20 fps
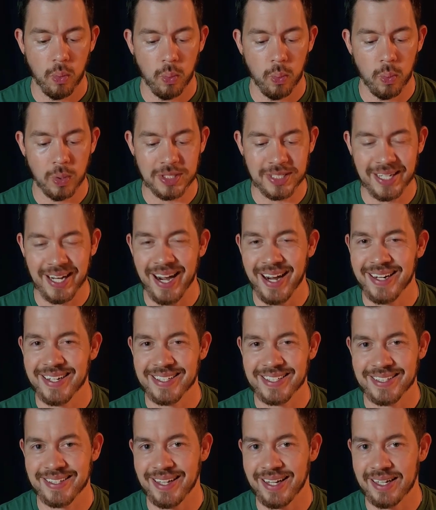was kind of
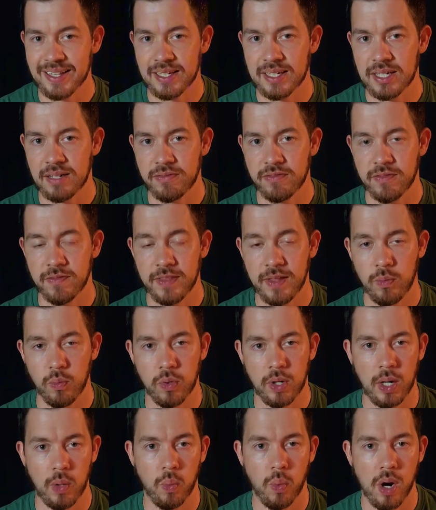slightly different than
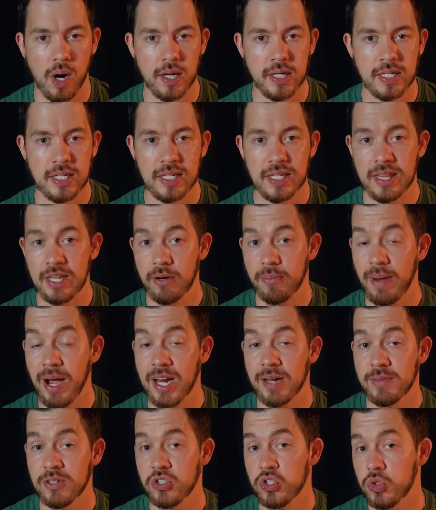what I wanted, and there might
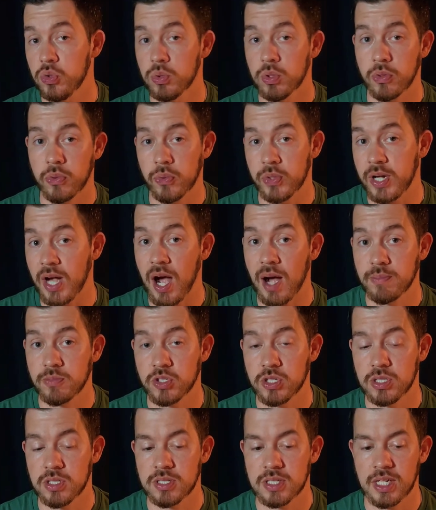have been 2 or 3
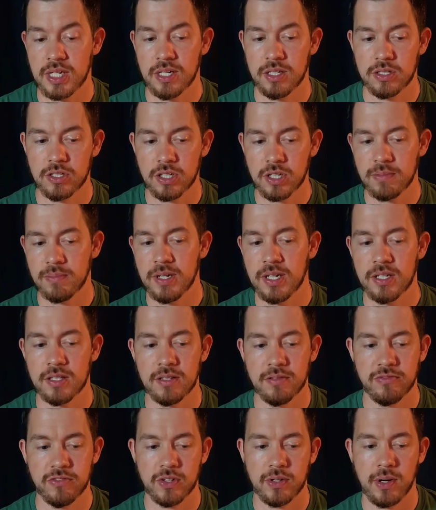options, and it took a minute
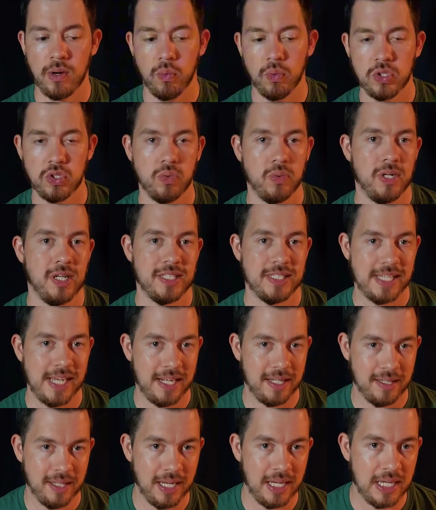to figure out which one
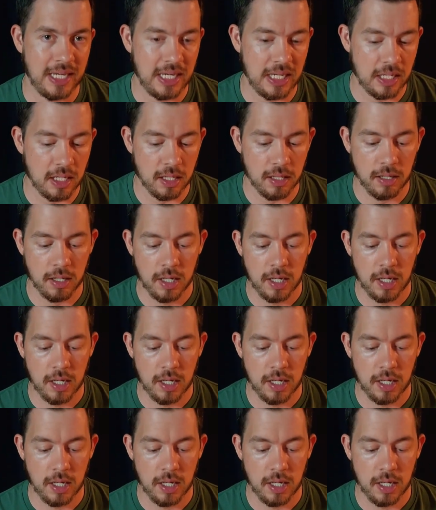exactly I needed.